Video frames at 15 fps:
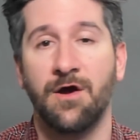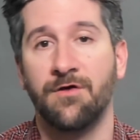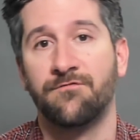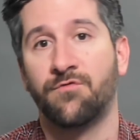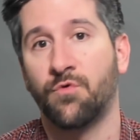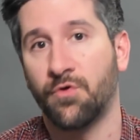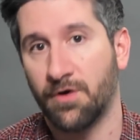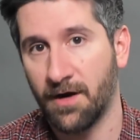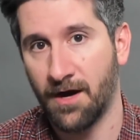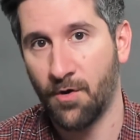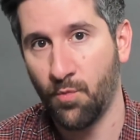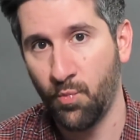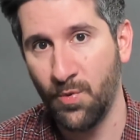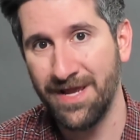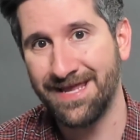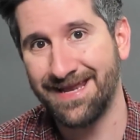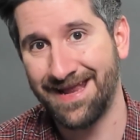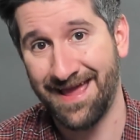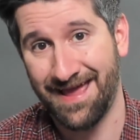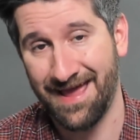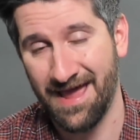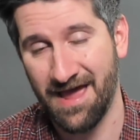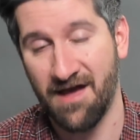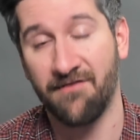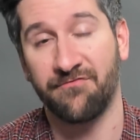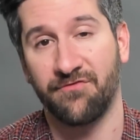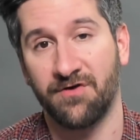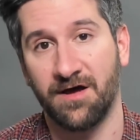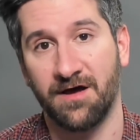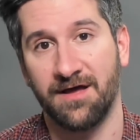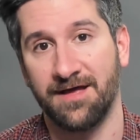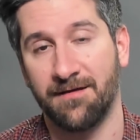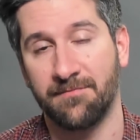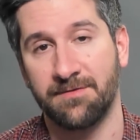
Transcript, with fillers: for a week and a half. Uh, I'm going to